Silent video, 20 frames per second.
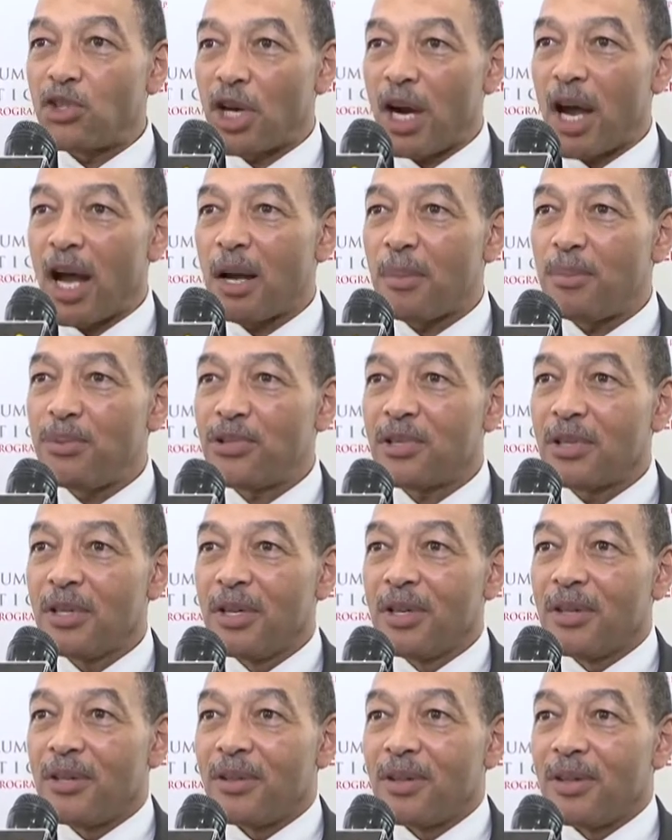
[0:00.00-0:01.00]
jobs,
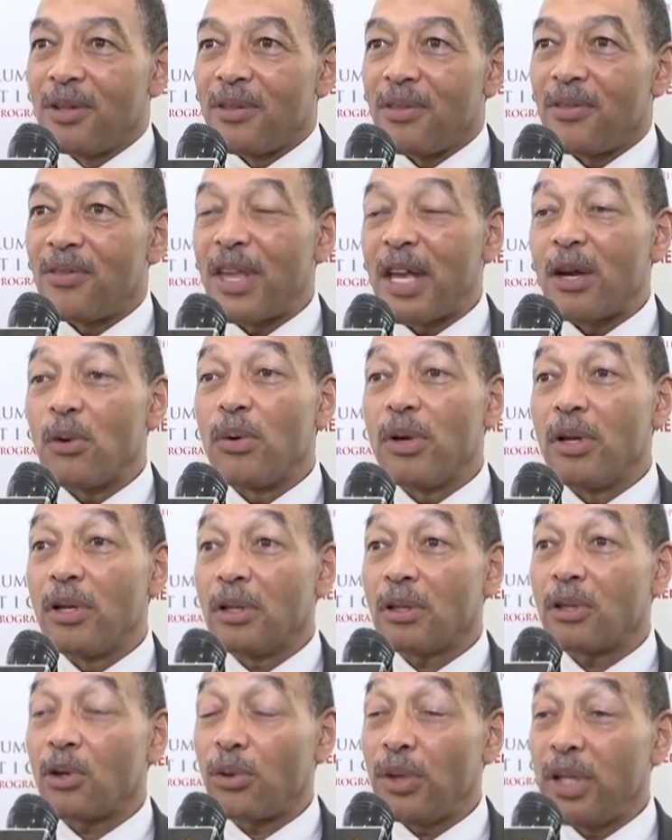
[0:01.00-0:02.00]
they
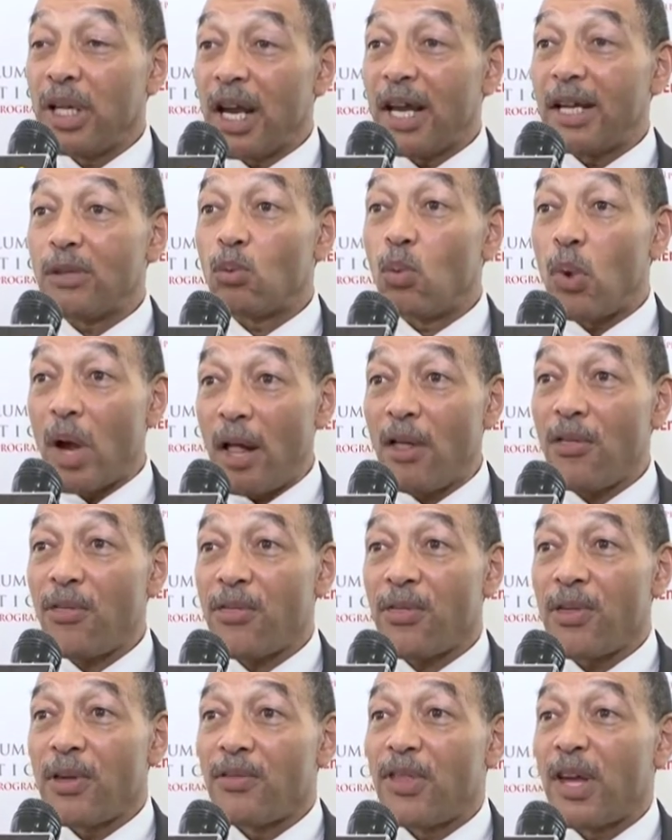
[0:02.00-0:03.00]
will create
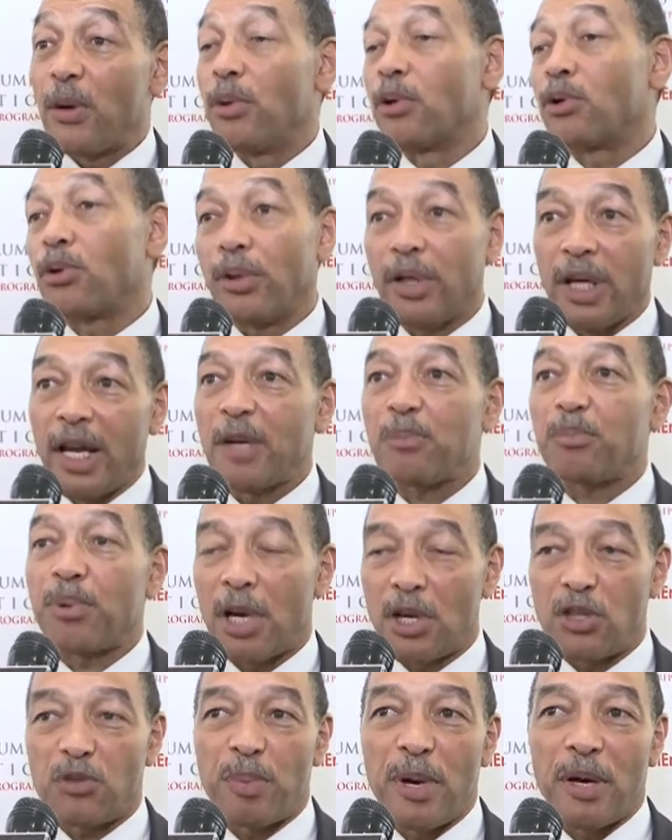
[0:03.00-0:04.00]
wealth, they will create
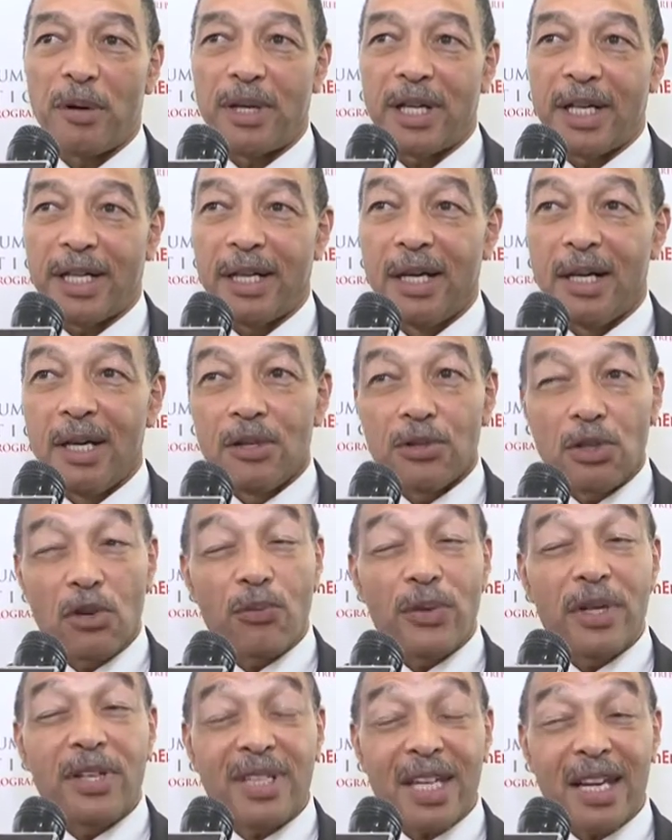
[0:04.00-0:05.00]
prosperity. So
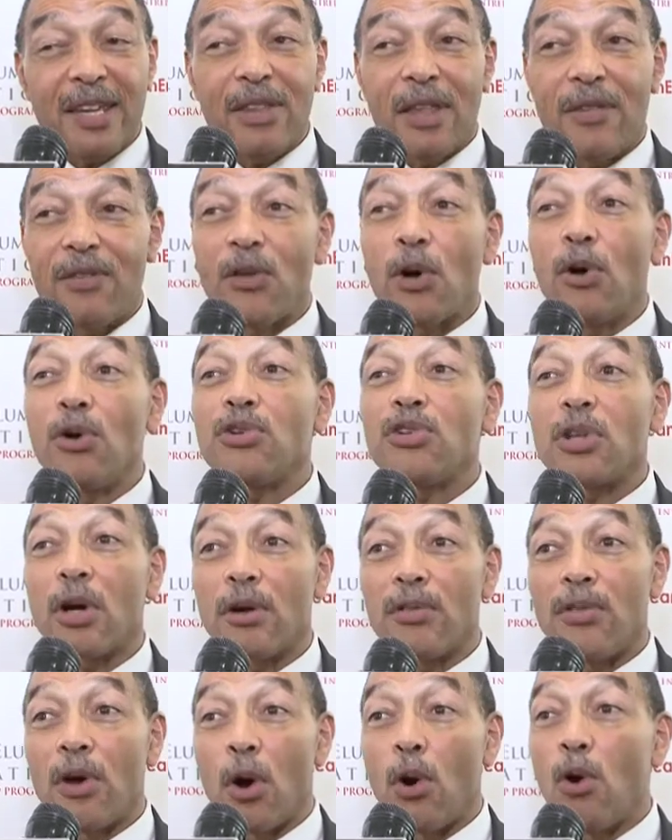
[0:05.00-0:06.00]
if we say that those
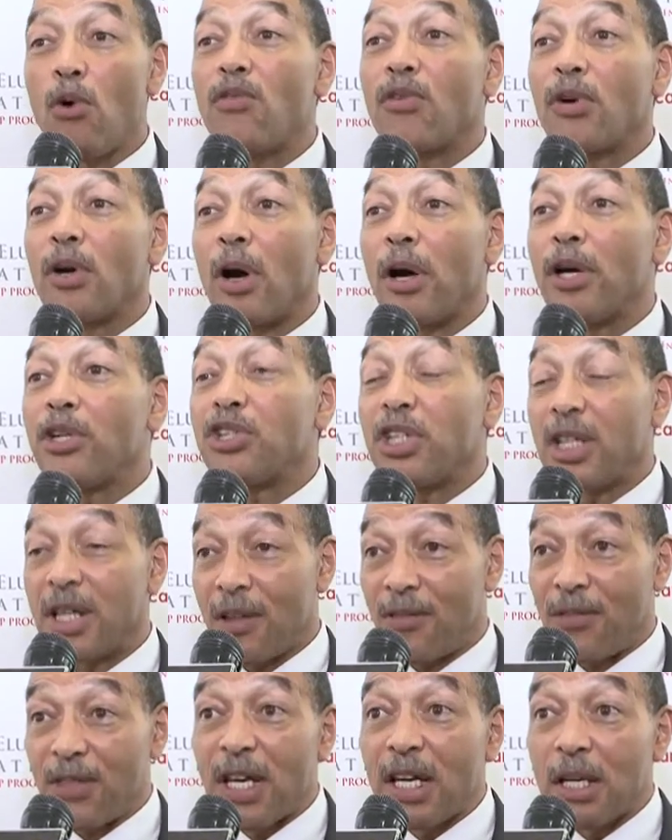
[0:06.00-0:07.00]
are the
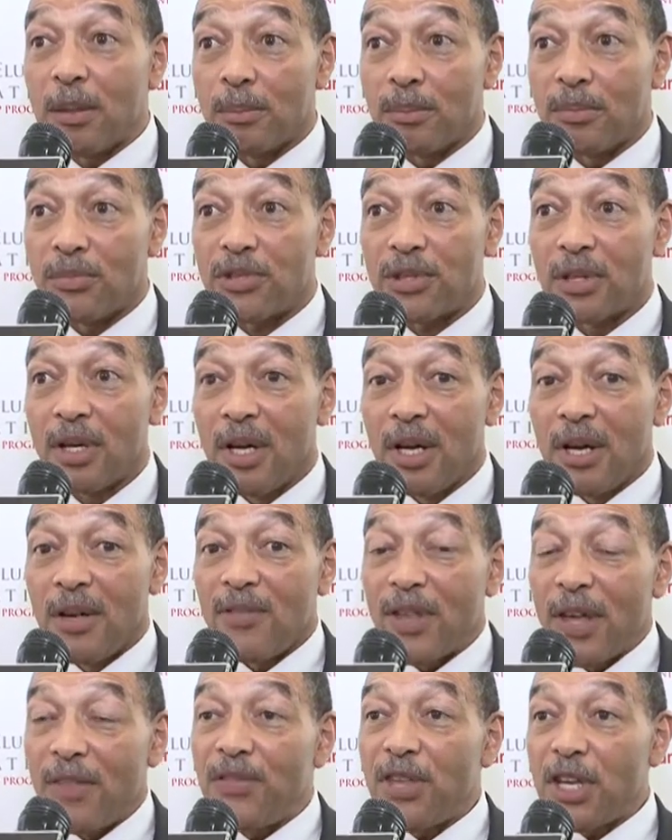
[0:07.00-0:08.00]
overarching themes,
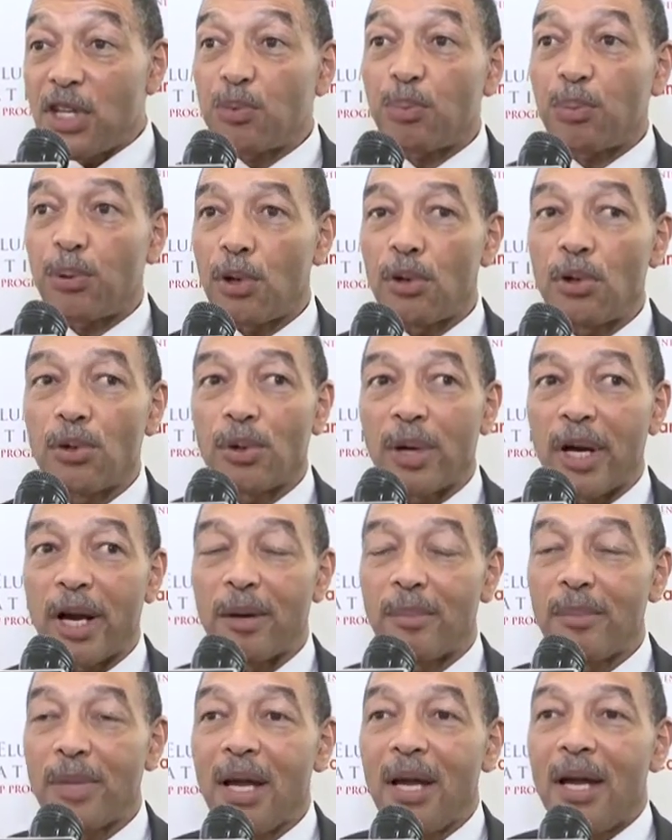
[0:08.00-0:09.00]
then this
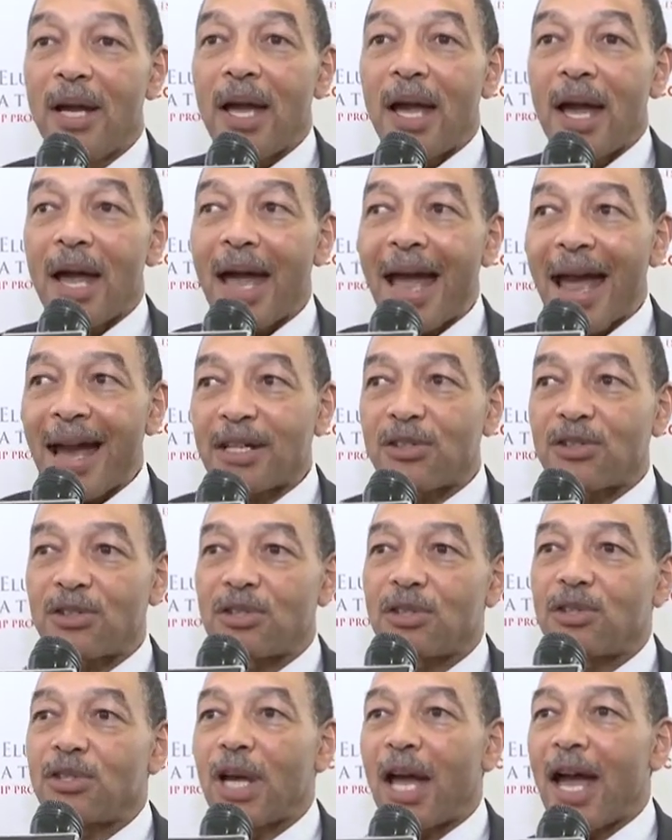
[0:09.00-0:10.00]
program
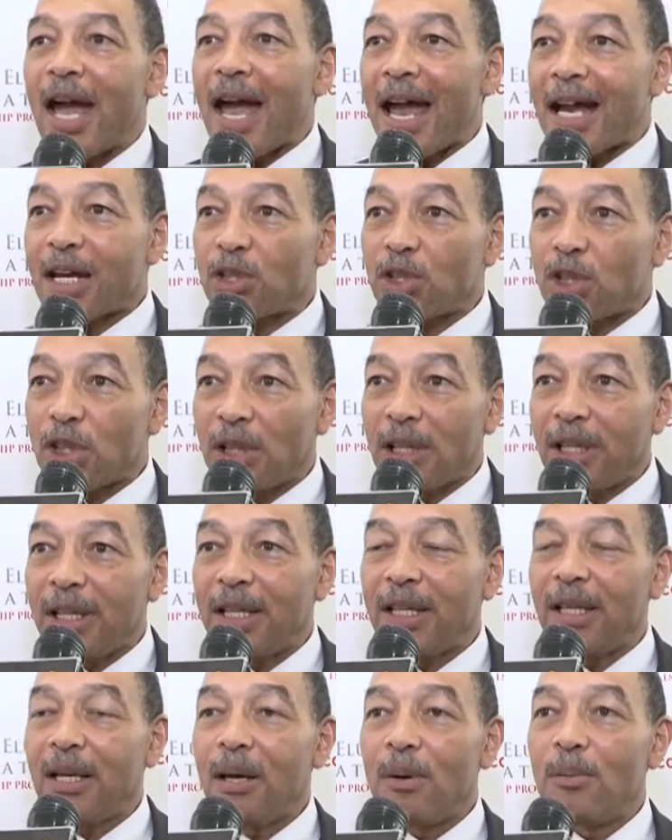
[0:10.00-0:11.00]
acts to
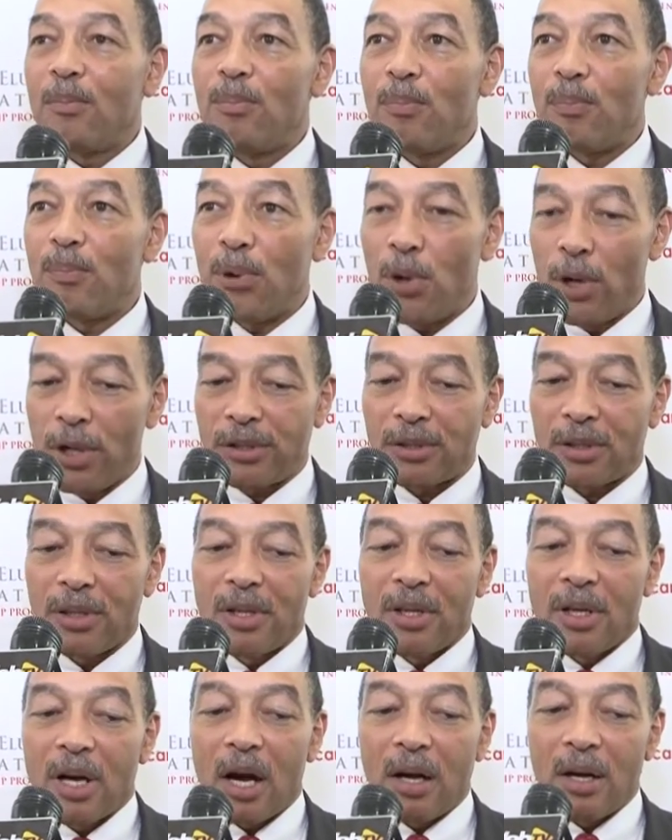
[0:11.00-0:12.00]
actually put
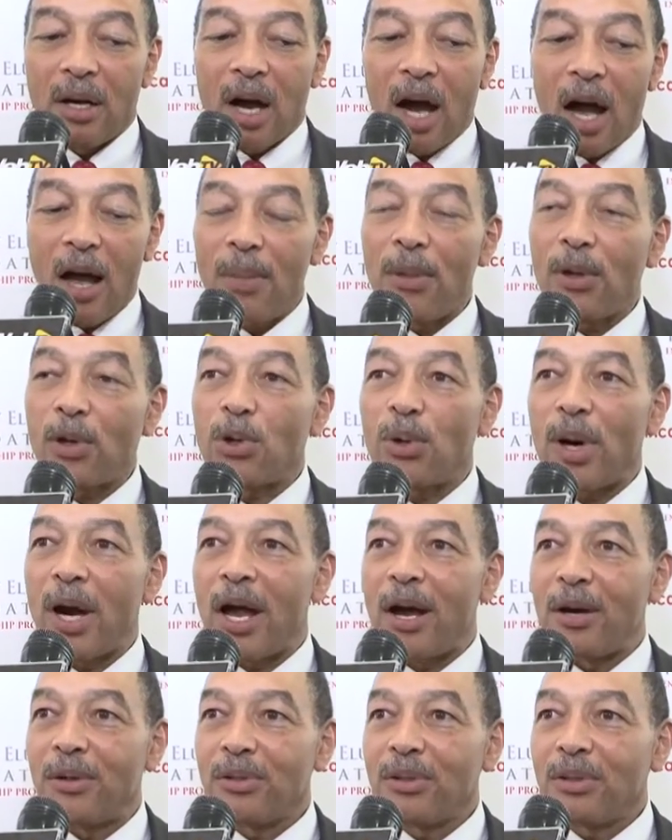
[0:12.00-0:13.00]
on the
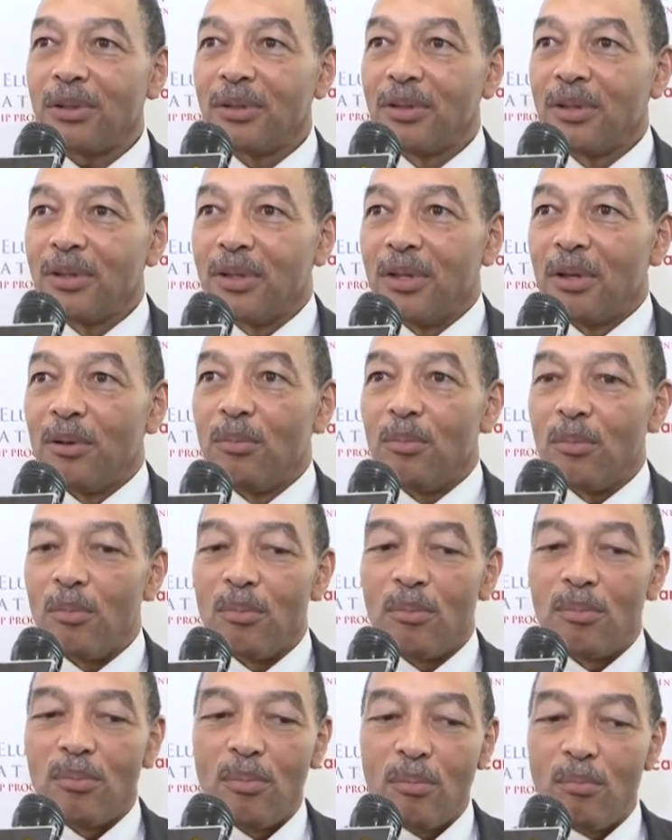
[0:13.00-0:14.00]
ground
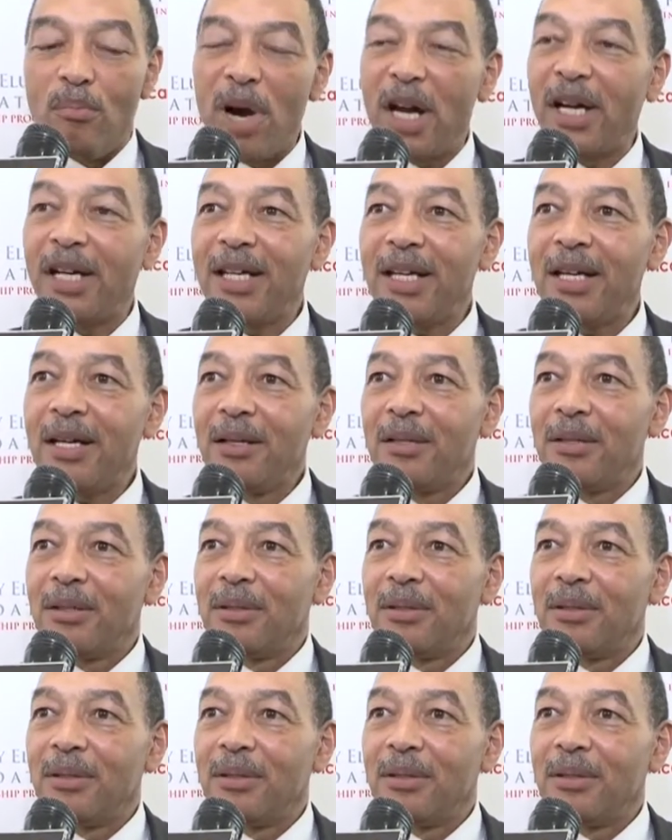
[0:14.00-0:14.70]
money